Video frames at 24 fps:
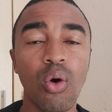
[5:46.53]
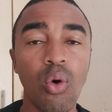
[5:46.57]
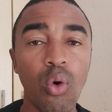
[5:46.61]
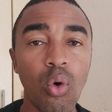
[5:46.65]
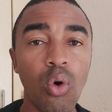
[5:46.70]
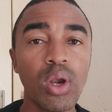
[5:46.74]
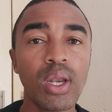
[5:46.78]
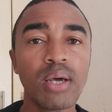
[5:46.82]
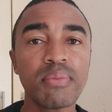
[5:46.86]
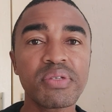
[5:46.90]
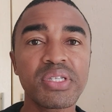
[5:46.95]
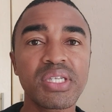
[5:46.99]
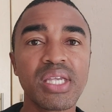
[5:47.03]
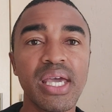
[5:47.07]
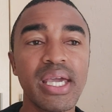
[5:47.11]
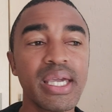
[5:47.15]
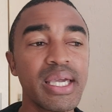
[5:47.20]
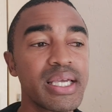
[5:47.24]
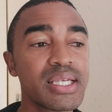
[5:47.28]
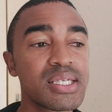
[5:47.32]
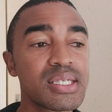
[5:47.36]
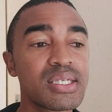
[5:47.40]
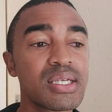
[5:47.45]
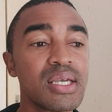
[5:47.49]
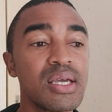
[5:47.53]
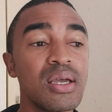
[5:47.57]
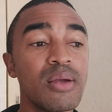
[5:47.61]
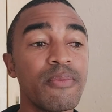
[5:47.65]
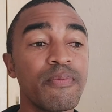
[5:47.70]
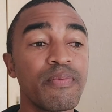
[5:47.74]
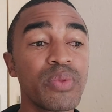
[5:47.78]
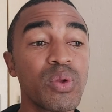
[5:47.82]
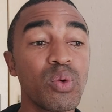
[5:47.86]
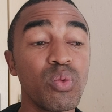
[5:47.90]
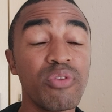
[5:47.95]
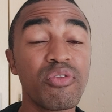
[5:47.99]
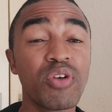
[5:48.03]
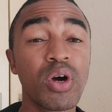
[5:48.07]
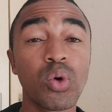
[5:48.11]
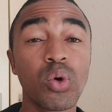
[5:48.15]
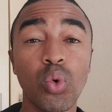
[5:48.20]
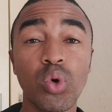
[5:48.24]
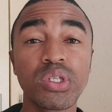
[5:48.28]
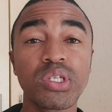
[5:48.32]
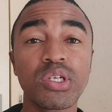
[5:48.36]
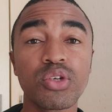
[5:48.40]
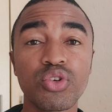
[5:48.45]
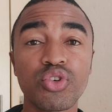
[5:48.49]
All I'm saying is we've got
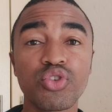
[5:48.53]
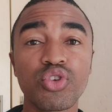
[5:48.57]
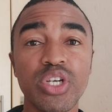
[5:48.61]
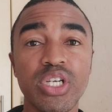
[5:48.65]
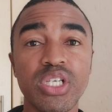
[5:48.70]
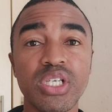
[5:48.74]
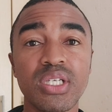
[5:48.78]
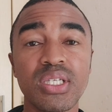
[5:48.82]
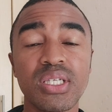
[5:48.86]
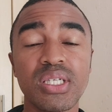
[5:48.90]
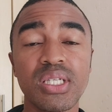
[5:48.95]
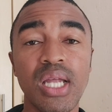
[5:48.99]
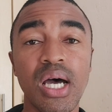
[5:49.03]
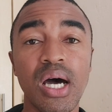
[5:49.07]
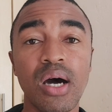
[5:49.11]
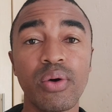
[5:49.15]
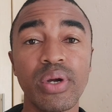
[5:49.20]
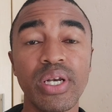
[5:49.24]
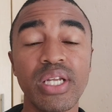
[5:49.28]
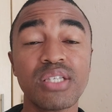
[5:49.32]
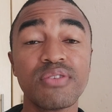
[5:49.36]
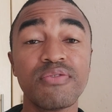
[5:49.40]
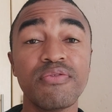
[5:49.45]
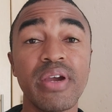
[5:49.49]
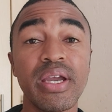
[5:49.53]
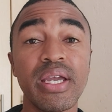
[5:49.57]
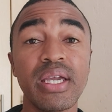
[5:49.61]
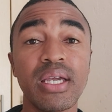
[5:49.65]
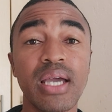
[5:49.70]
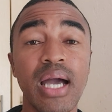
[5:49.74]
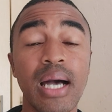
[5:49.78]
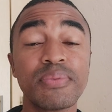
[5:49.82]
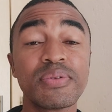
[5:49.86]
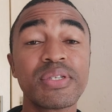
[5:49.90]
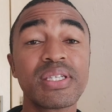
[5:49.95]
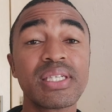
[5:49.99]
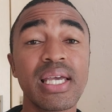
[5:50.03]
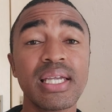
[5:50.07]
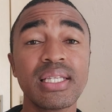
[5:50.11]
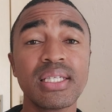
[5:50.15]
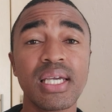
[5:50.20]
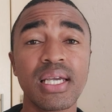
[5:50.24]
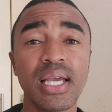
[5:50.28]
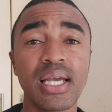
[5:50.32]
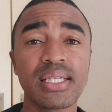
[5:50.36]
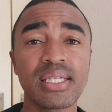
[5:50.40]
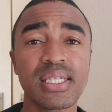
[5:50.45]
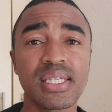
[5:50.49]
water restrictions now, and it's very
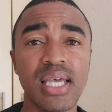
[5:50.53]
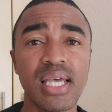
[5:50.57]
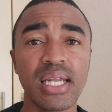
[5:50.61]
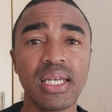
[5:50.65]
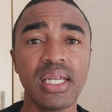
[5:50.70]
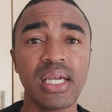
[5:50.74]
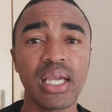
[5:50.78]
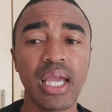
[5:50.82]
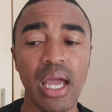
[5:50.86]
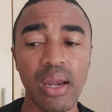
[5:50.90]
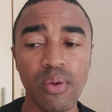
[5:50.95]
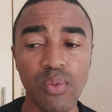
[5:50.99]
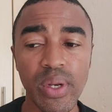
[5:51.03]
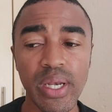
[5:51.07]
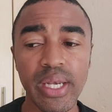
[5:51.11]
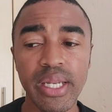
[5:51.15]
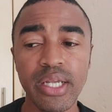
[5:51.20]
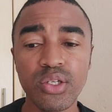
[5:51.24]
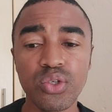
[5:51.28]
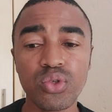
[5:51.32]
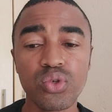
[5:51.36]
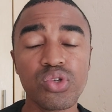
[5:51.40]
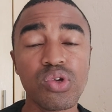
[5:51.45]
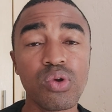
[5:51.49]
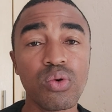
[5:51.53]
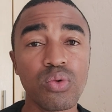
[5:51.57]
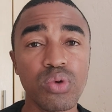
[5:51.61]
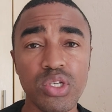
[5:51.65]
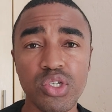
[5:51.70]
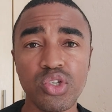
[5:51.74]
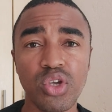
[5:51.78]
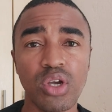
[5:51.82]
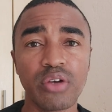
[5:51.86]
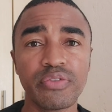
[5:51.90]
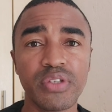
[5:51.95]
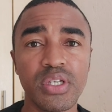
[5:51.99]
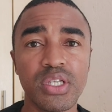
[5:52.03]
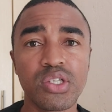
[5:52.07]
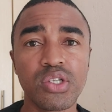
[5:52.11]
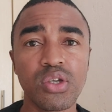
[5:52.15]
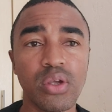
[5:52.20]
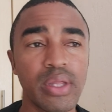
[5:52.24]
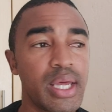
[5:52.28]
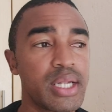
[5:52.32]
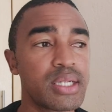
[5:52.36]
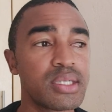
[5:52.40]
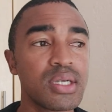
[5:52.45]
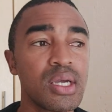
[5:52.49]
upsetting and saddening, and we need to resolve it
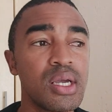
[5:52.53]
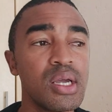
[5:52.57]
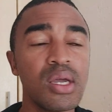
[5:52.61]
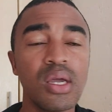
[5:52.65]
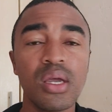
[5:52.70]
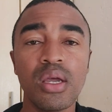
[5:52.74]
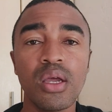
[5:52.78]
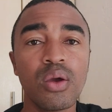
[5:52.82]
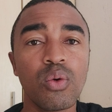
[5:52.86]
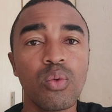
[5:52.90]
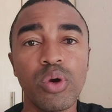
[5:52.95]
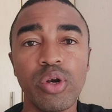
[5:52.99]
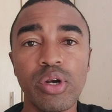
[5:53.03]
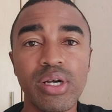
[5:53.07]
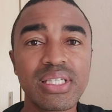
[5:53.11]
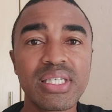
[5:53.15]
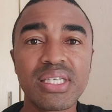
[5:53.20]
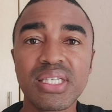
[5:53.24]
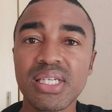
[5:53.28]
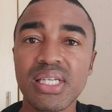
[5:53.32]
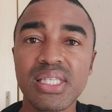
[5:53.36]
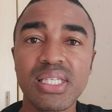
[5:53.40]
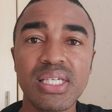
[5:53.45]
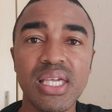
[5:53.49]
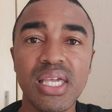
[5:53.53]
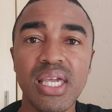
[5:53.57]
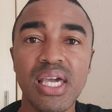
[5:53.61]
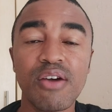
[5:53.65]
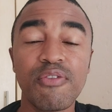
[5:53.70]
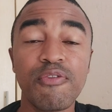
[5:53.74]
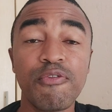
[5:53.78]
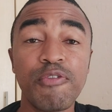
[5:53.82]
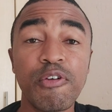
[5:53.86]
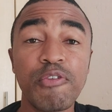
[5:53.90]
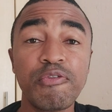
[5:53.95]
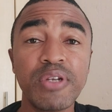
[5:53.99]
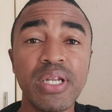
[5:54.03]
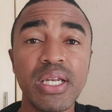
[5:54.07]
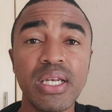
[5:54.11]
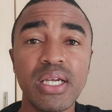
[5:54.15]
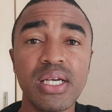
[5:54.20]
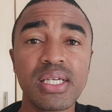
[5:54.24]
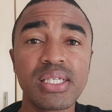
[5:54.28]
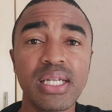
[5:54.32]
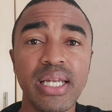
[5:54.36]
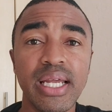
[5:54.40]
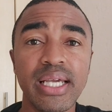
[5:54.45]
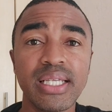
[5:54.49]
so that we're not sitting here 15
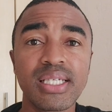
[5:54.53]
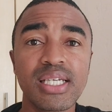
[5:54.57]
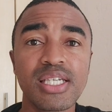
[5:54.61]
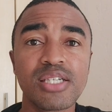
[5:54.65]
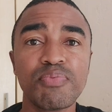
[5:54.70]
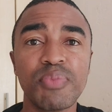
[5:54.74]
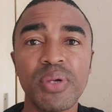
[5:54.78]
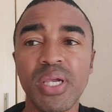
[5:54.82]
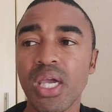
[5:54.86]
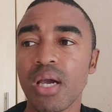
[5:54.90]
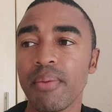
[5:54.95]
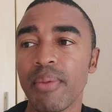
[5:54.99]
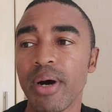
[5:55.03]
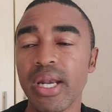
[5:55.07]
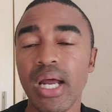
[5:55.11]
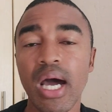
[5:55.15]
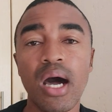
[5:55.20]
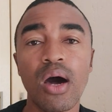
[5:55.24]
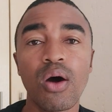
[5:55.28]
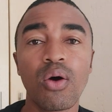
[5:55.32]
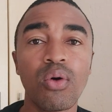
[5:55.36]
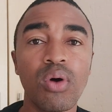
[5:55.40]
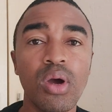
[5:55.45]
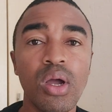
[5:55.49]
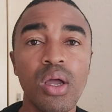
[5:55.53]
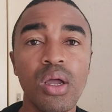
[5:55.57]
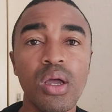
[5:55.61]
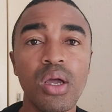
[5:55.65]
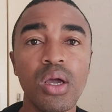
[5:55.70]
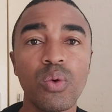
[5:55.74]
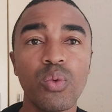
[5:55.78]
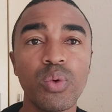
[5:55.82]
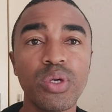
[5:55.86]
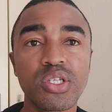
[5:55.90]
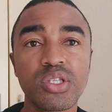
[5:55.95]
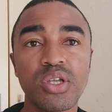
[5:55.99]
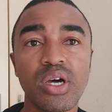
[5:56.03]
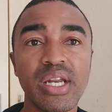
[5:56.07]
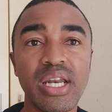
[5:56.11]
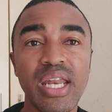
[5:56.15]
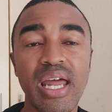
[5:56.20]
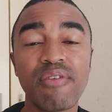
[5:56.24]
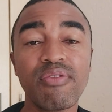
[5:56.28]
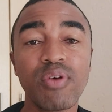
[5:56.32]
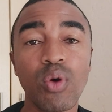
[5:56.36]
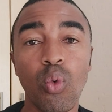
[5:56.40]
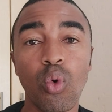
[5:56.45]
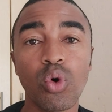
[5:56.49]
years later speaking about how we started
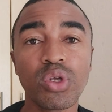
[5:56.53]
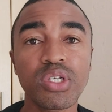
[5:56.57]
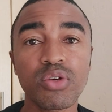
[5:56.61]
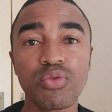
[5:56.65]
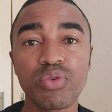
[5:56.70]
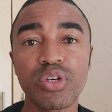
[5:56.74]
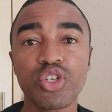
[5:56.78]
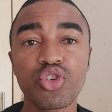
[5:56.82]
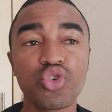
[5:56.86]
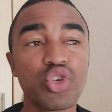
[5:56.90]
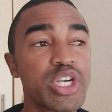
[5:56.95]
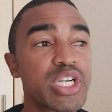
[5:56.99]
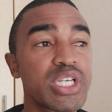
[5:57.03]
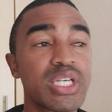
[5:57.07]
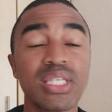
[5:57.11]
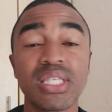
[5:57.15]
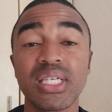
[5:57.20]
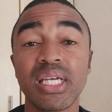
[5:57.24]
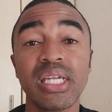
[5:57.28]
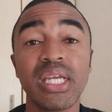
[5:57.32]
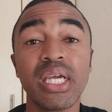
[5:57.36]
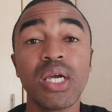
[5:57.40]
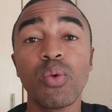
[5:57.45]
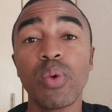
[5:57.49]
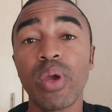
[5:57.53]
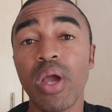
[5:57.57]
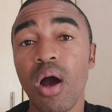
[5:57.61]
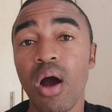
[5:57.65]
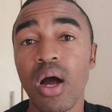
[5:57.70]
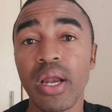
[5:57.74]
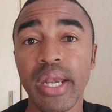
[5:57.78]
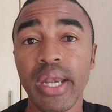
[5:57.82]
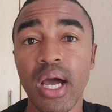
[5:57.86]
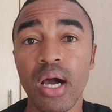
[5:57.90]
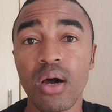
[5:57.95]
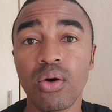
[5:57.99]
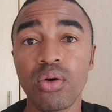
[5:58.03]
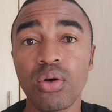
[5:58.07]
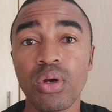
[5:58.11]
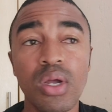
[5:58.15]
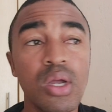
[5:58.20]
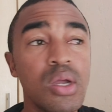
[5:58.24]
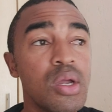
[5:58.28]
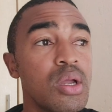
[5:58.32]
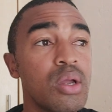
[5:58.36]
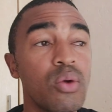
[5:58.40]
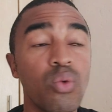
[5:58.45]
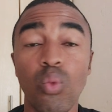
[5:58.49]
having water restrictions and here we are now,
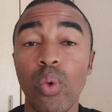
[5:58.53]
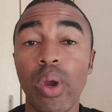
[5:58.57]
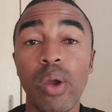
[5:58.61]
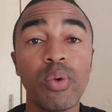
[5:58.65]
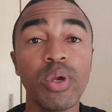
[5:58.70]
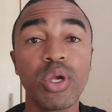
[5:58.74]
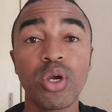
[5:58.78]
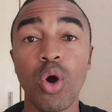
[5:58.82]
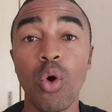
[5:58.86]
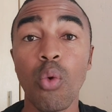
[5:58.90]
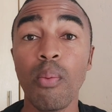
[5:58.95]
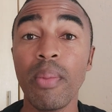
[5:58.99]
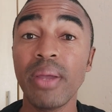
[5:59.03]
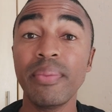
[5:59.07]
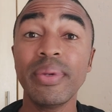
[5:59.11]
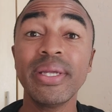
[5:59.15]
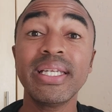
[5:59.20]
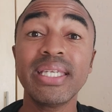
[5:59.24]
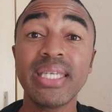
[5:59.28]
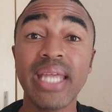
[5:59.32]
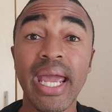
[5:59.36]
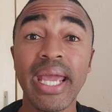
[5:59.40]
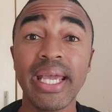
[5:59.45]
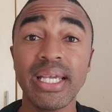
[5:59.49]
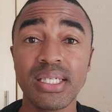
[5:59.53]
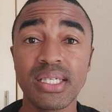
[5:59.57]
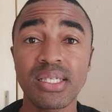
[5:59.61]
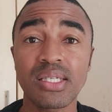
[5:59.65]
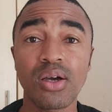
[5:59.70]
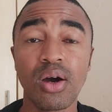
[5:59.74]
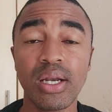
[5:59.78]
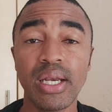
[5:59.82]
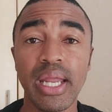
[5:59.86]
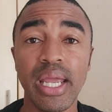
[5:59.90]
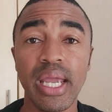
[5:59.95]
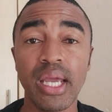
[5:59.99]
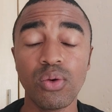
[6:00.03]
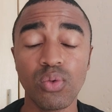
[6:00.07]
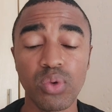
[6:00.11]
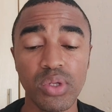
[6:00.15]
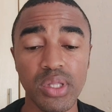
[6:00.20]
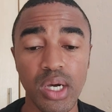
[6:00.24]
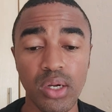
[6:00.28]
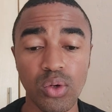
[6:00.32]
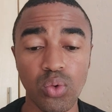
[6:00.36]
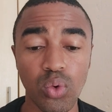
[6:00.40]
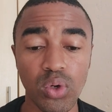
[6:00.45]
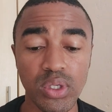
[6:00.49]
where we go maybe days on end
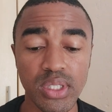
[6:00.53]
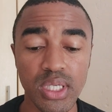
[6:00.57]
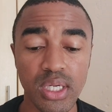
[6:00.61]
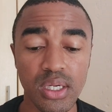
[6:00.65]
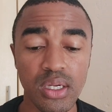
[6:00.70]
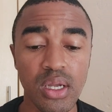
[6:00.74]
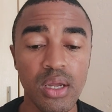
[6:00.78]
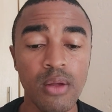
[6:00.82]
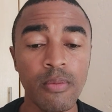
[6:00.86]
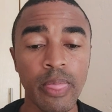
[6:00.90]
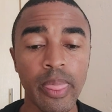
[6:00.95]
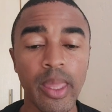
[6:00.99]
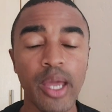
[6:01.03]
without water.